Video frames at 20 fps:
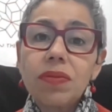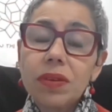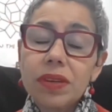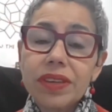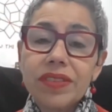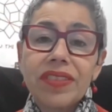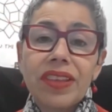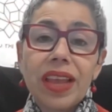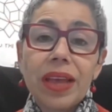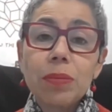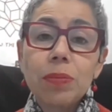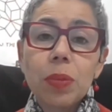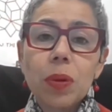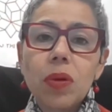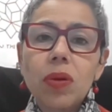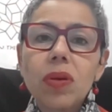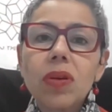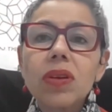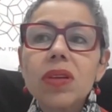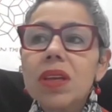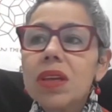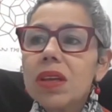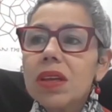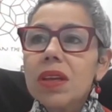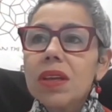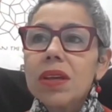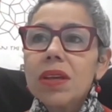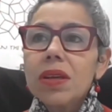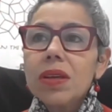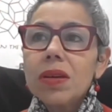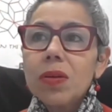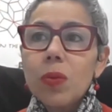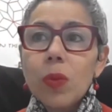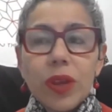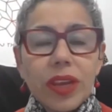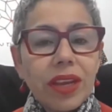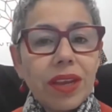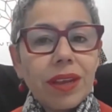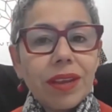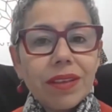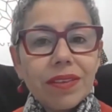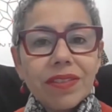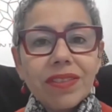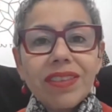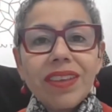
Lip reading: For example, we